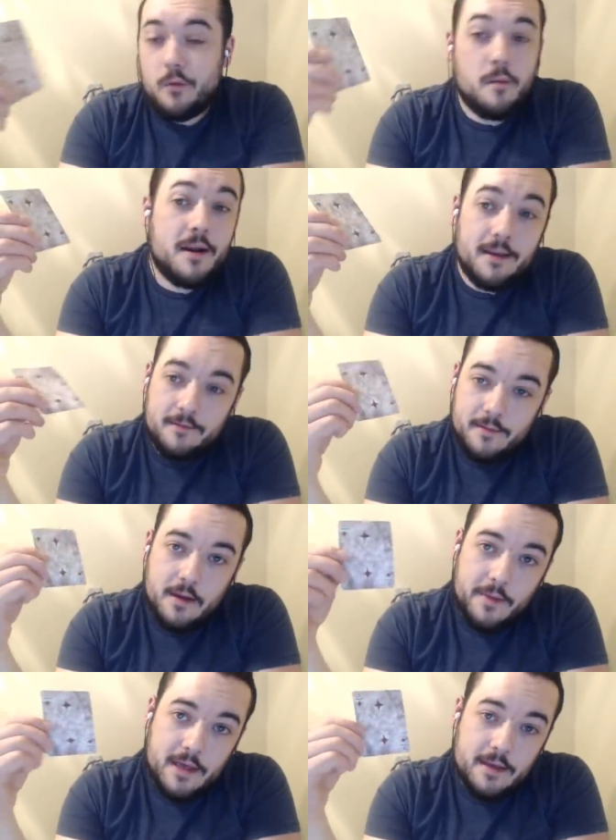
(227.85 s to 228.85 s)
more money
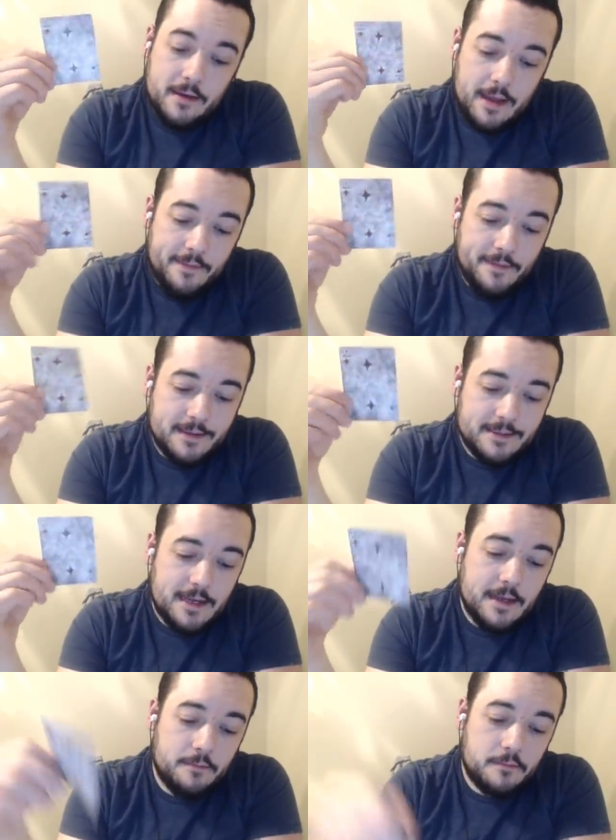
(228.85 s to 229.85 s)
coming in at this time.